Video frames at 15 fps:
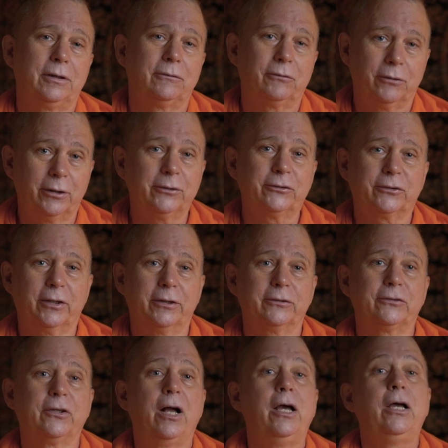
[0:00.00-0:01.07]
For
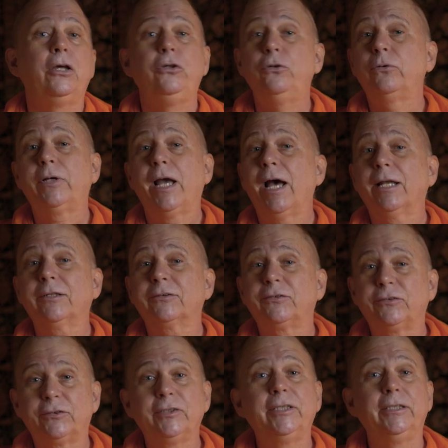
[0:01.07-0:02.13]
instance, you can't
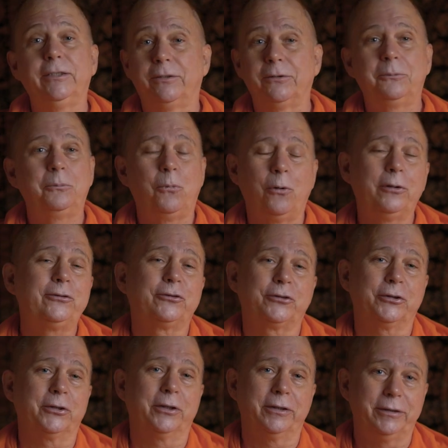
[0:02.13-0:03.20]
see the
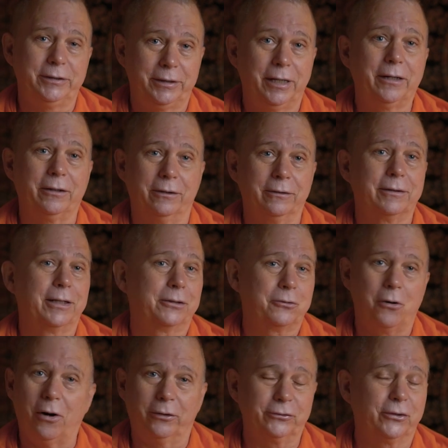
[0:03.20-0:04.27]
moisture in the air that
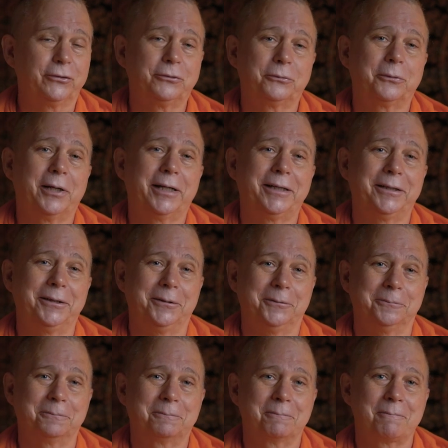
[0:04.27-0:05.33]
causes
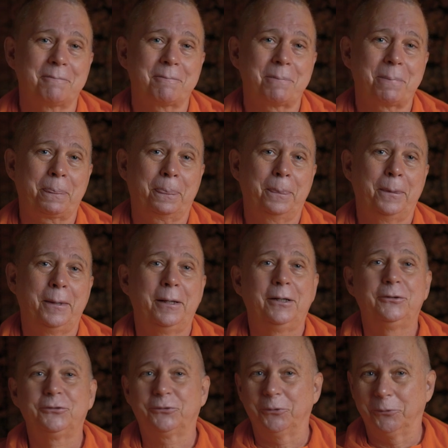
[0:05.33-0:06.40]
rain.
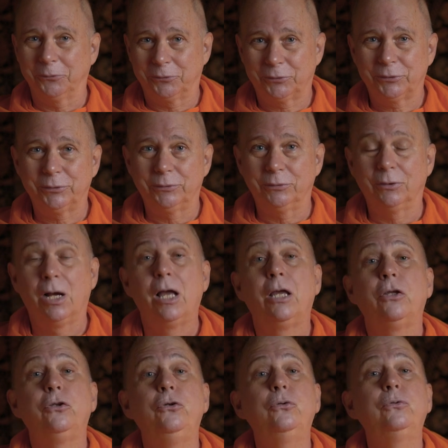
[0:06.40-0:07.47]
So too,
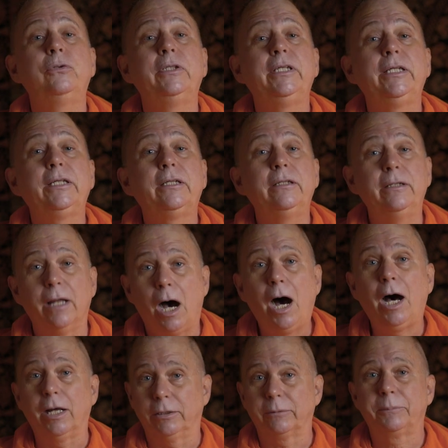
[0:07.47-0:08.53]
you need
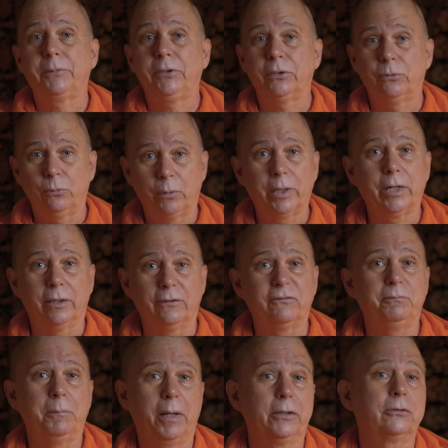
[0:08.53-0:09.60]
not be aware
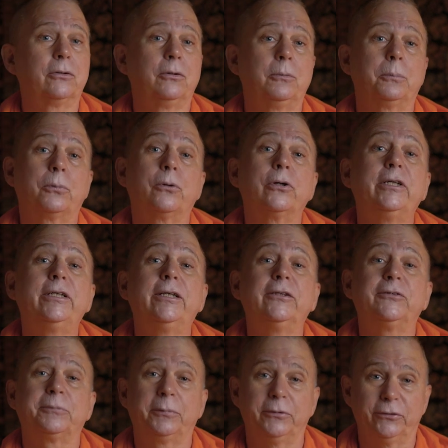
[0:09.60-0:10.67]
of mental
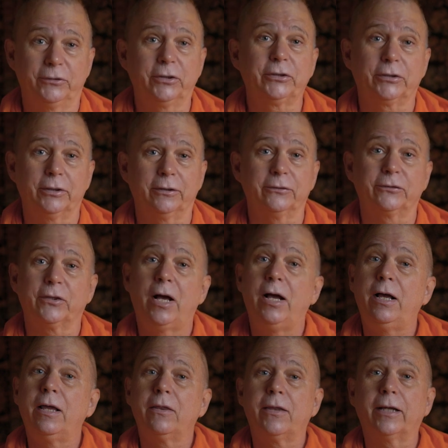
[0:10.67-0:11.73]
predispositions
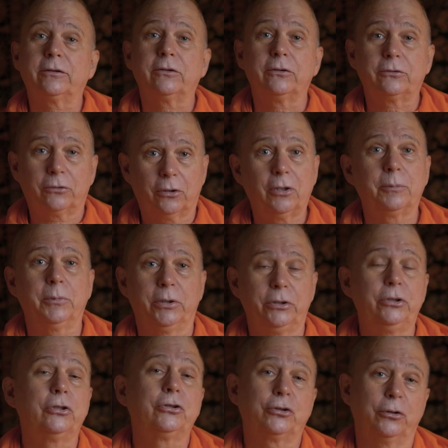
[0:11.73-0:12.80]
that determine
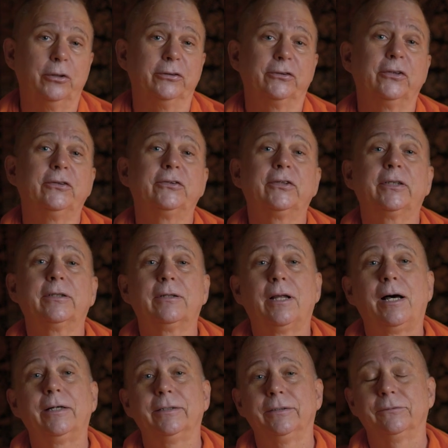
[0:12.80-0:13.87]
your choices in
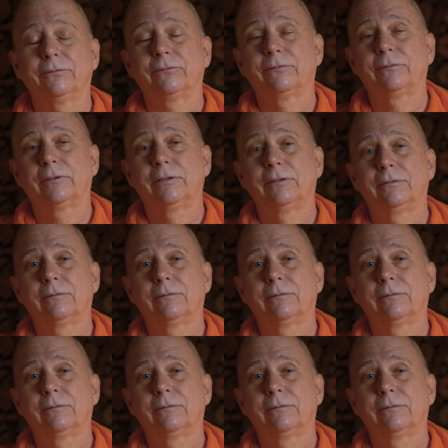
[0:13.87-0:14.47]
life.